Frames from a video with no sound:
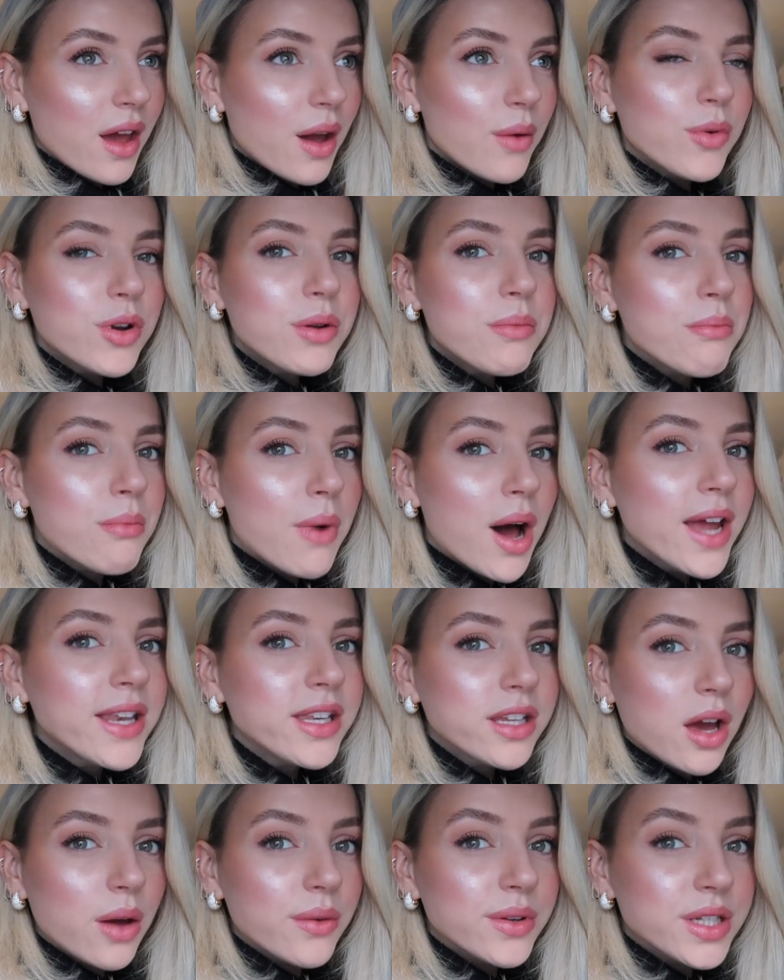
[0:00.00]
wouldn't
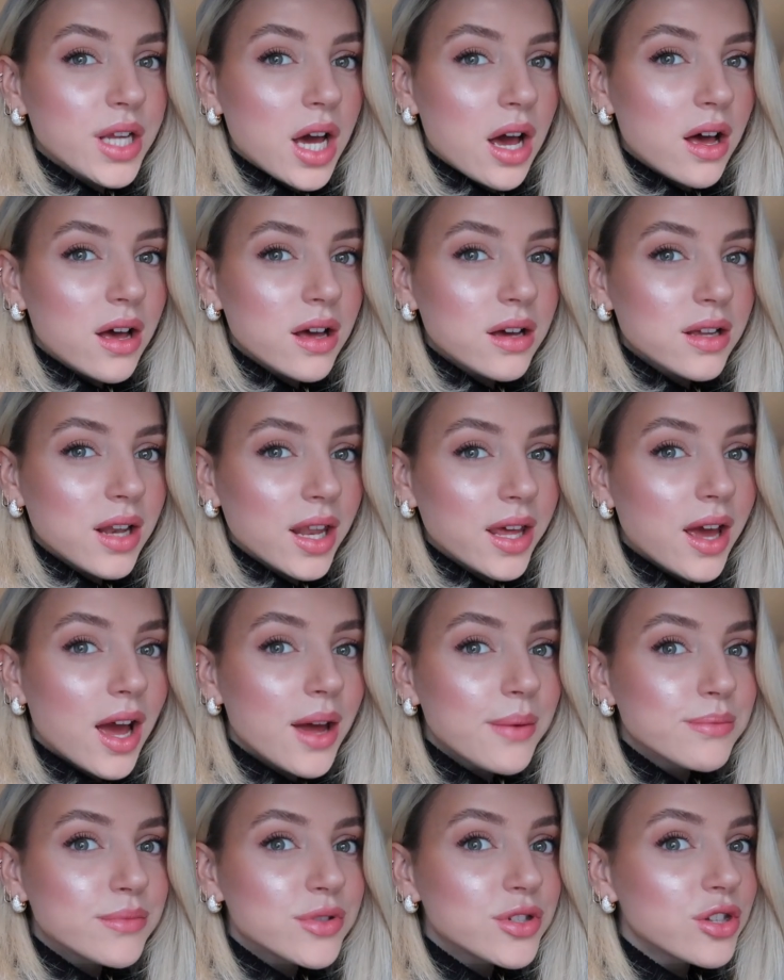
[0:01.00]
mind going dark. Like,
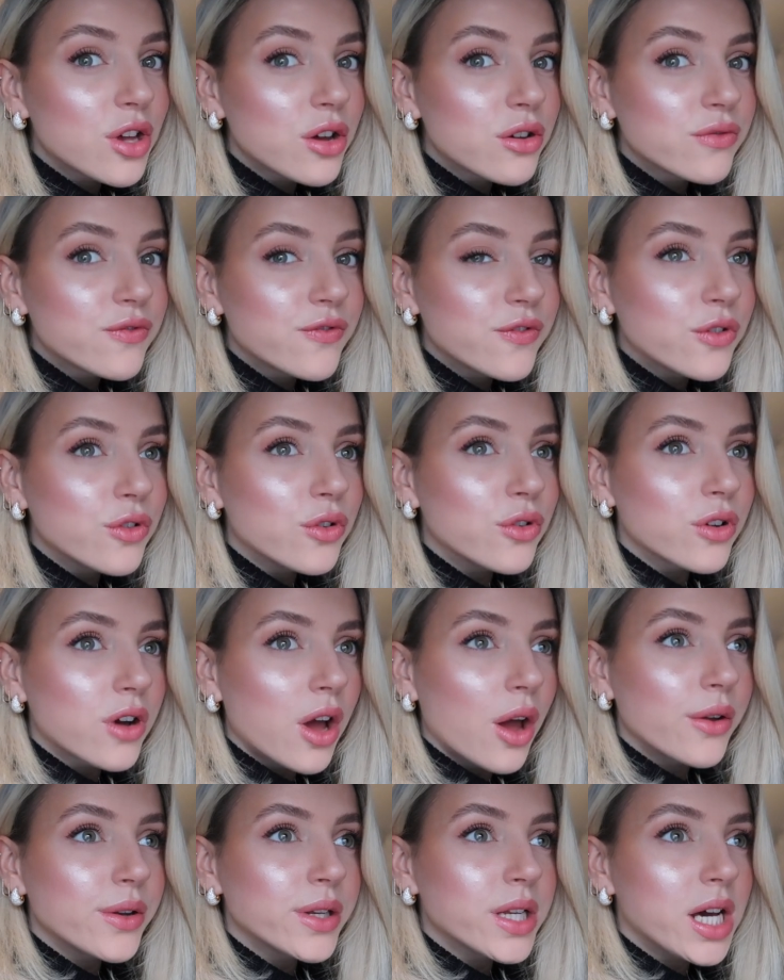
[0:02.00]
I'm so for
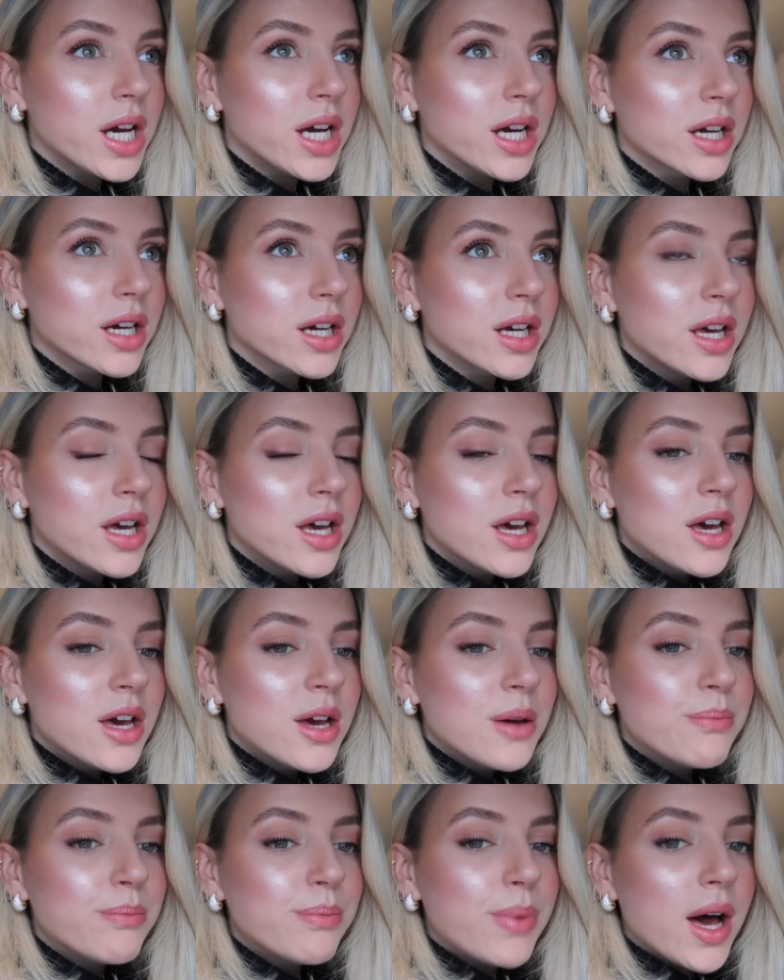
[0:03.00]
going dark.
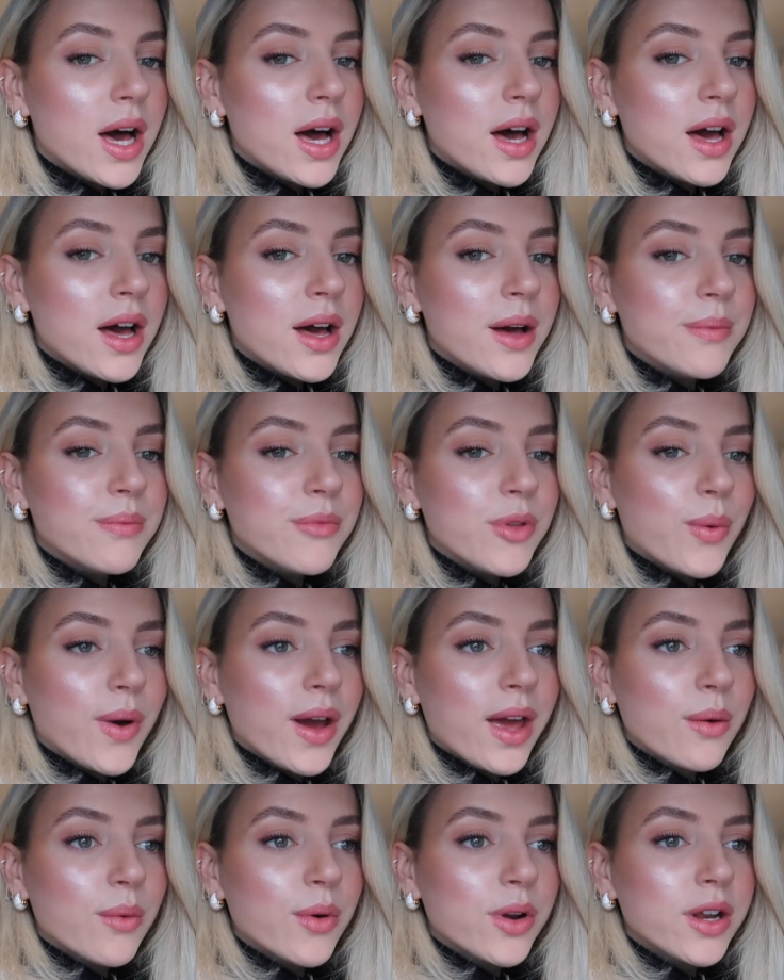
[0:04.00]
But the
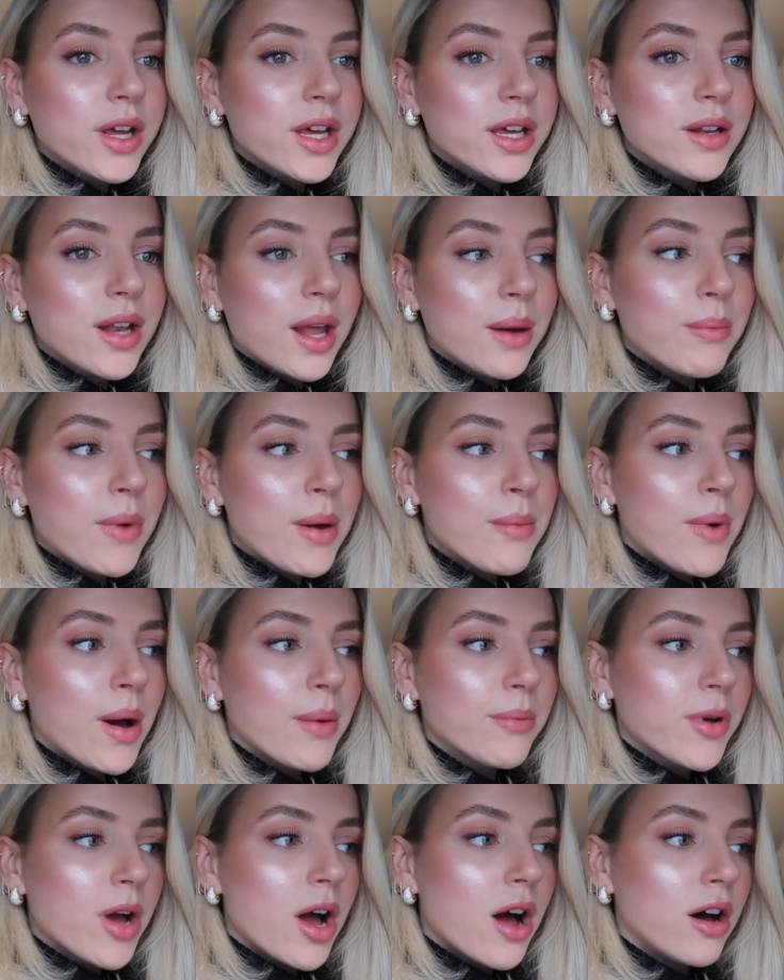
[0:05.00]
way I want it, like, my
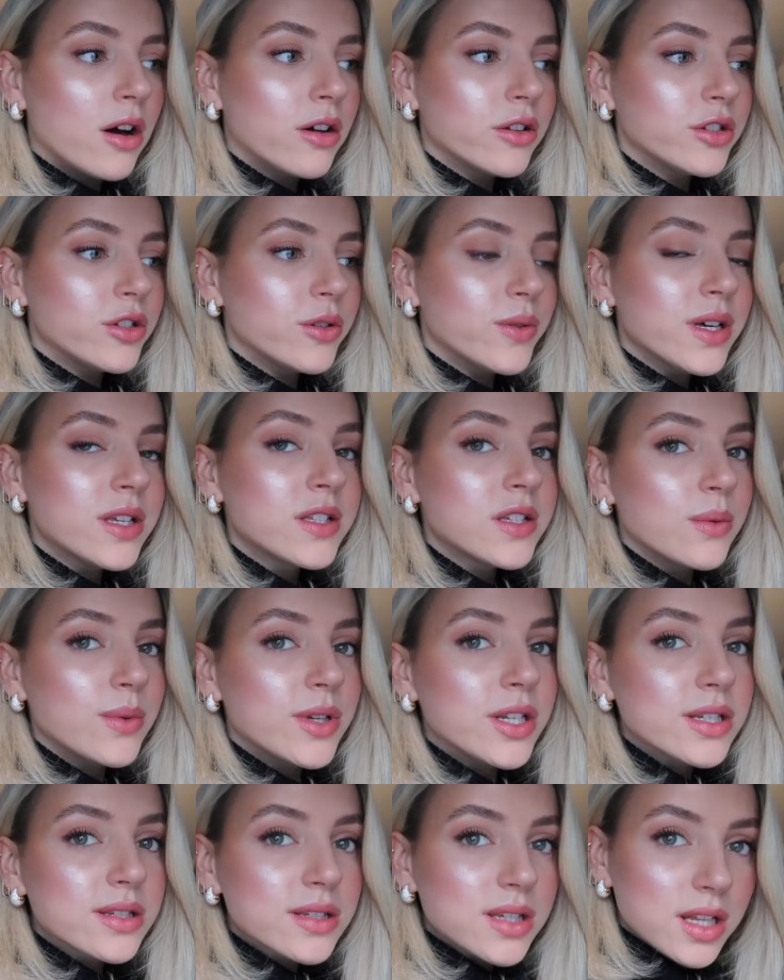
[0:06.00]
mum can't do it. So
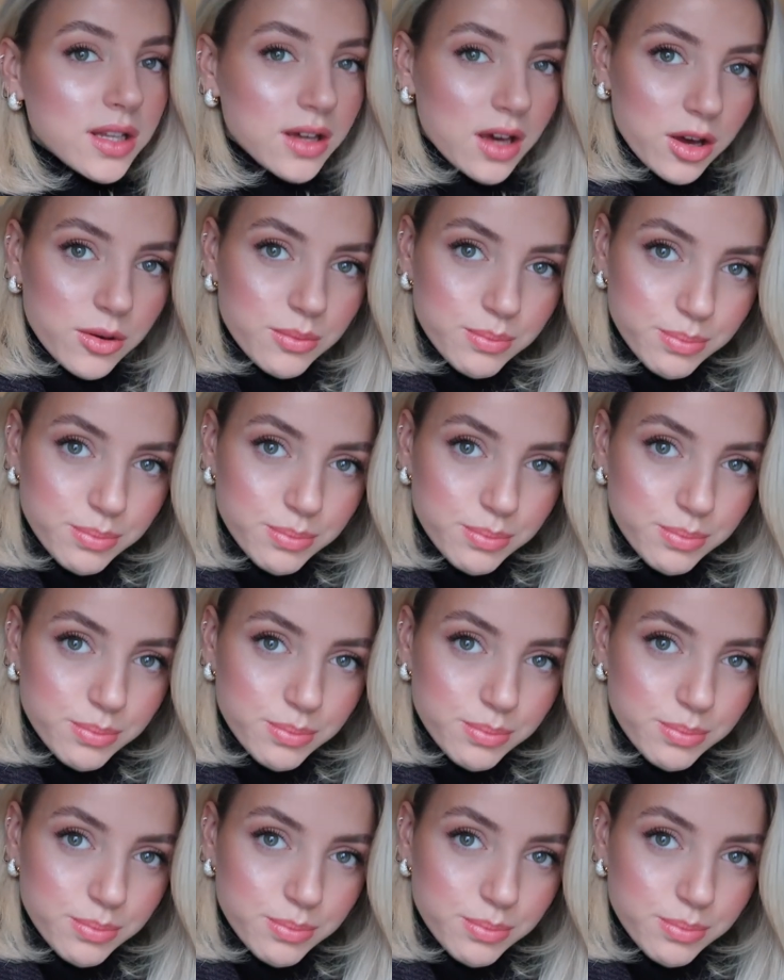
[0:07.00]
we're just going to go